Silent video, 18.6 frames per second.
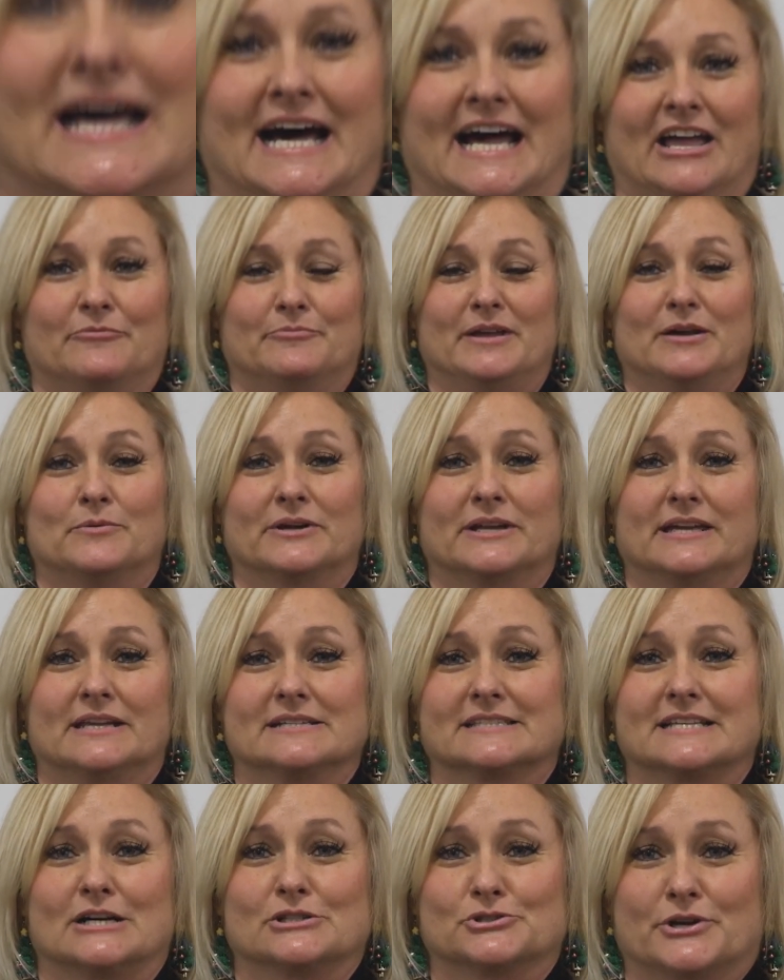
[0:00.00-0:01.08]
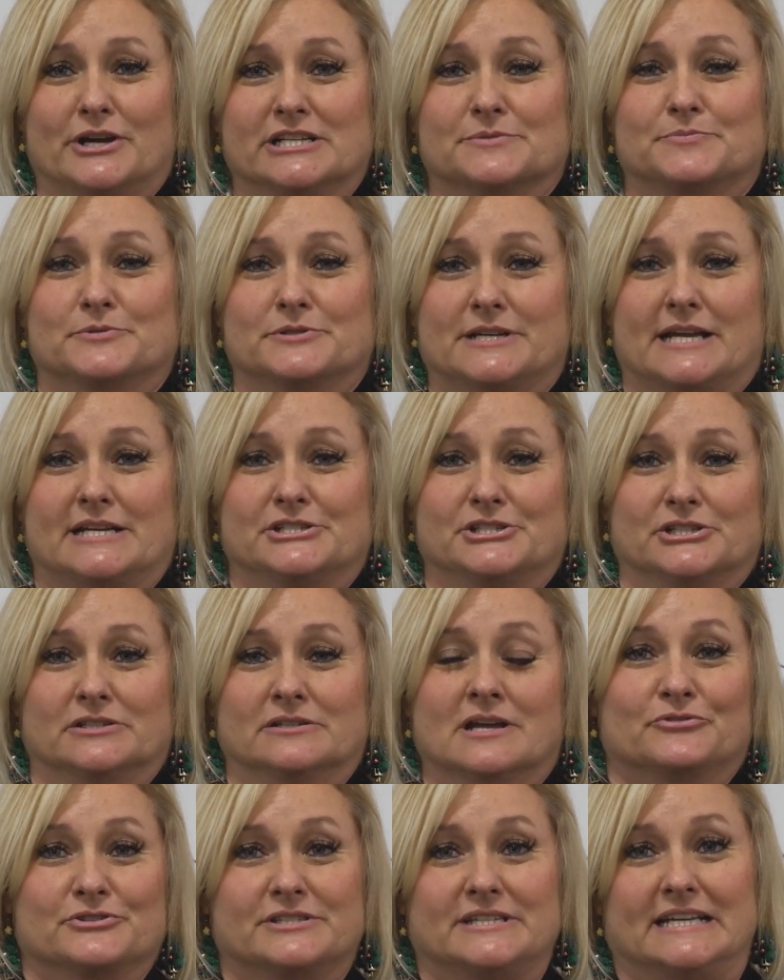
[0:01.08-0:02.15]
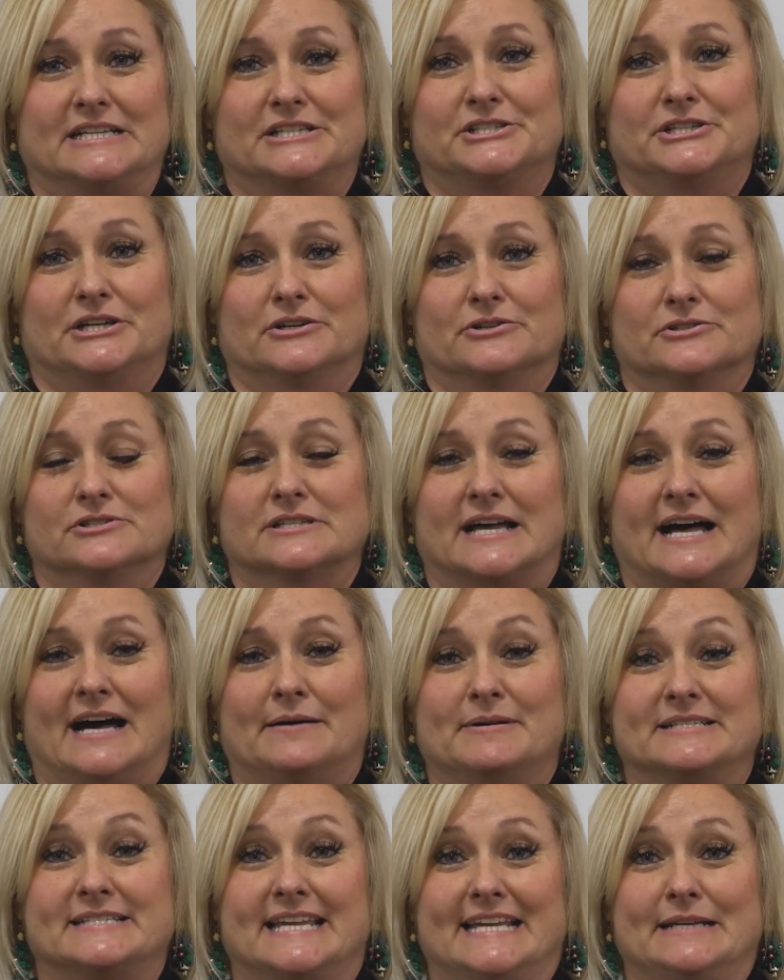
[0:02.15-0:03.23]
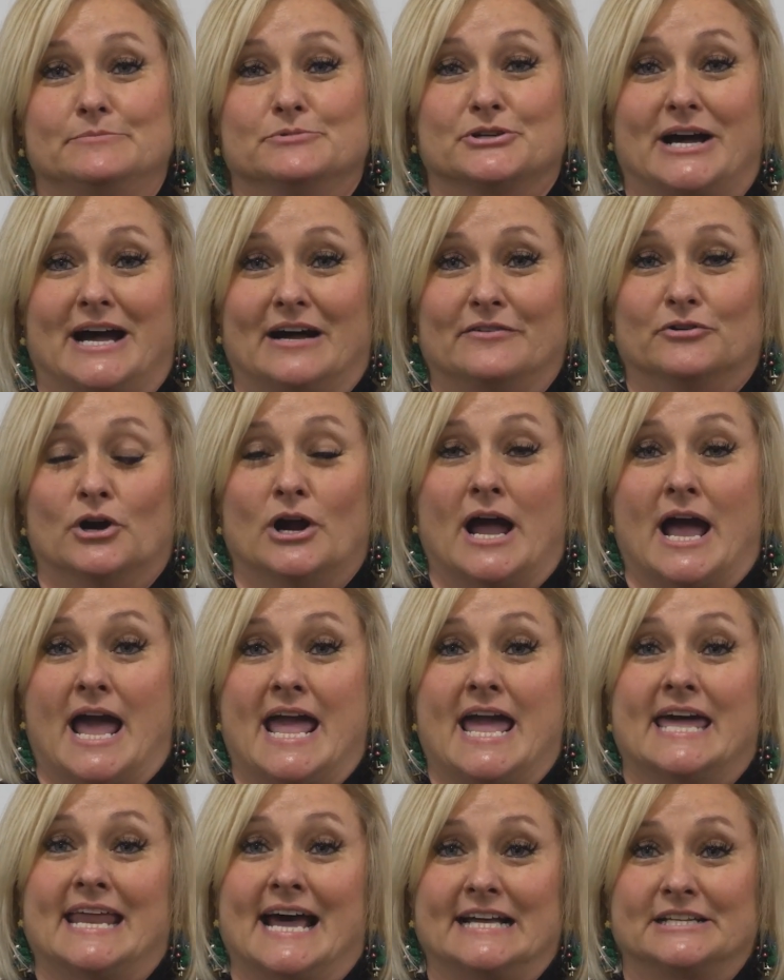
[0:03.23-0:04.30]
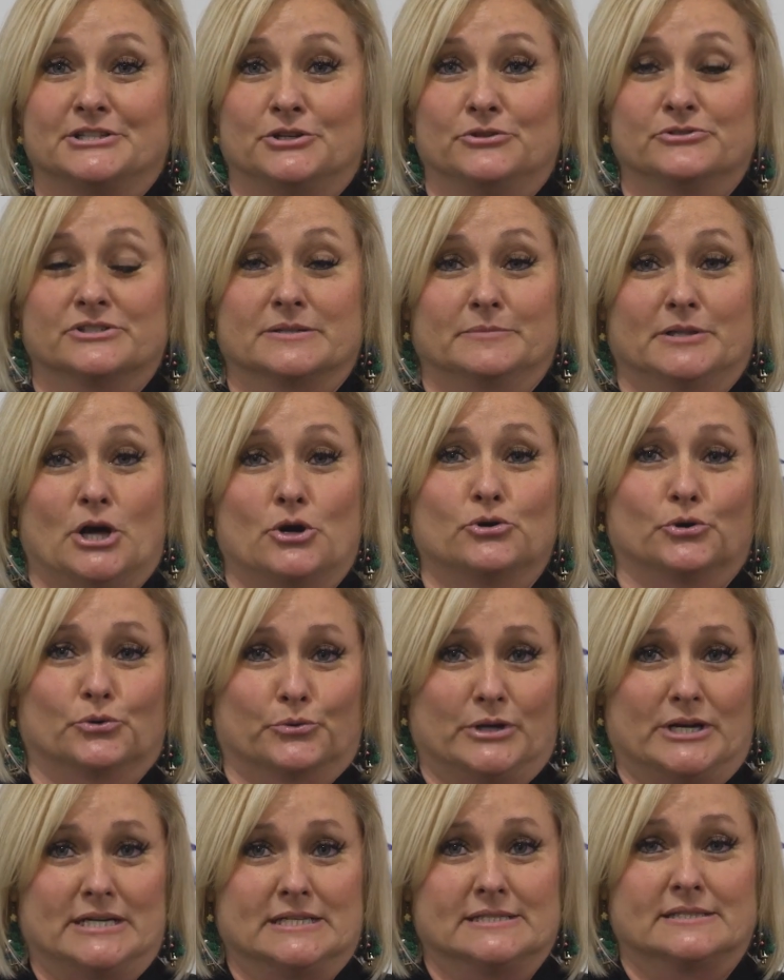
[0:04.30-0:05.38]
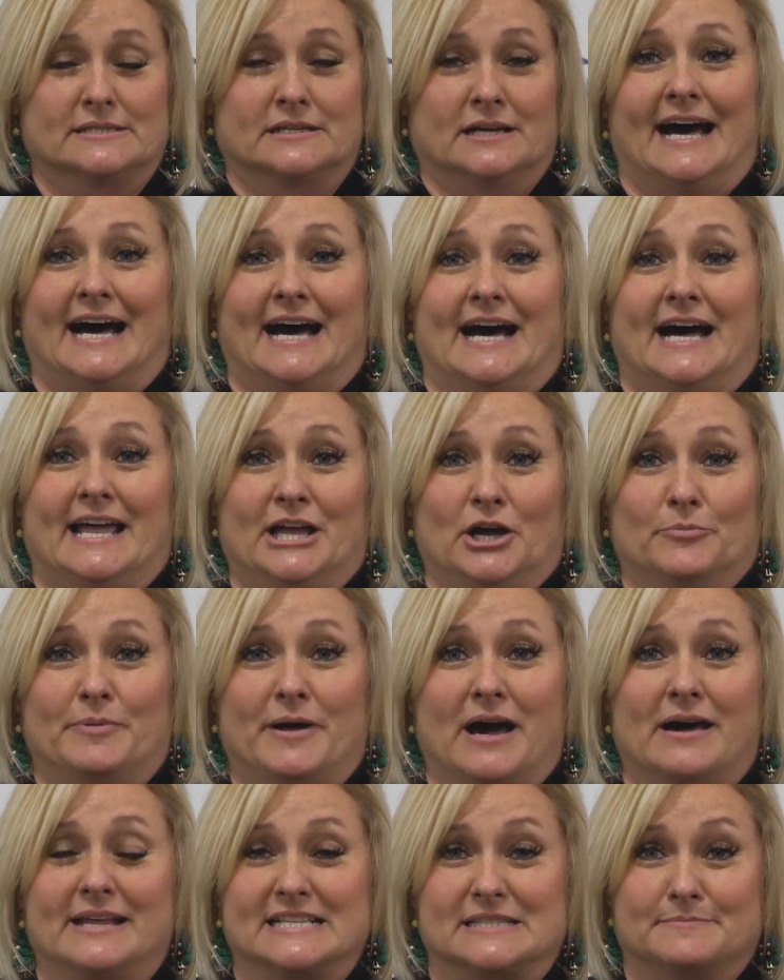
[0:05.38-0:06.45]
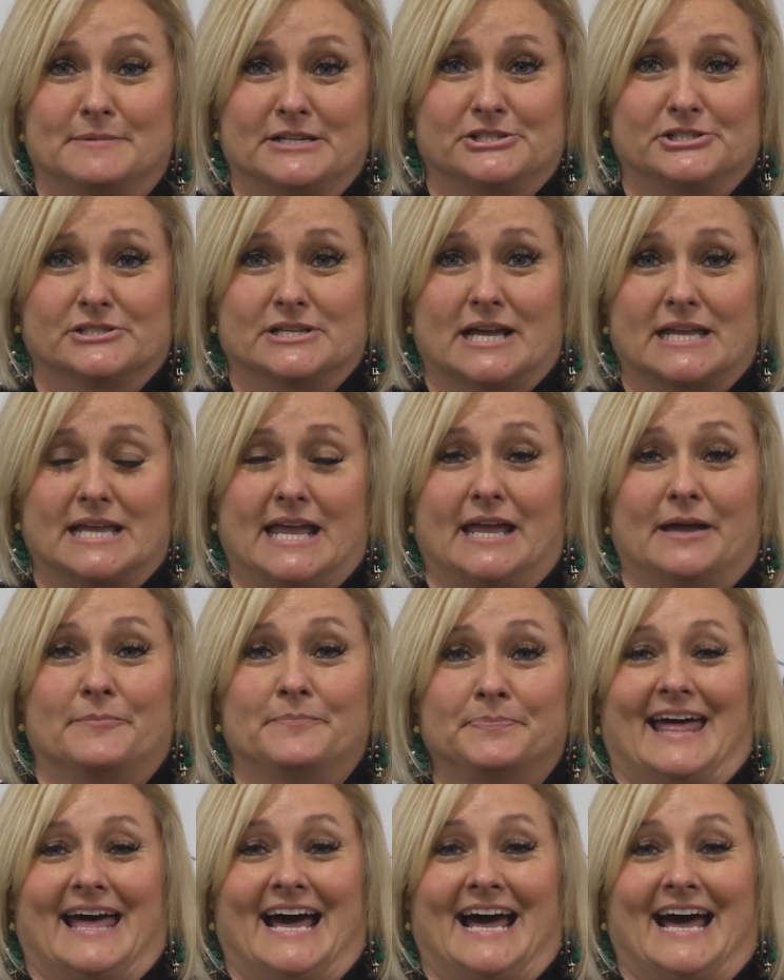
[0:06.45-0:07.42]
I have been with Kennesaw Transportation for 6 years. I'm a team driver and I do some local runs. I help out as much as I can.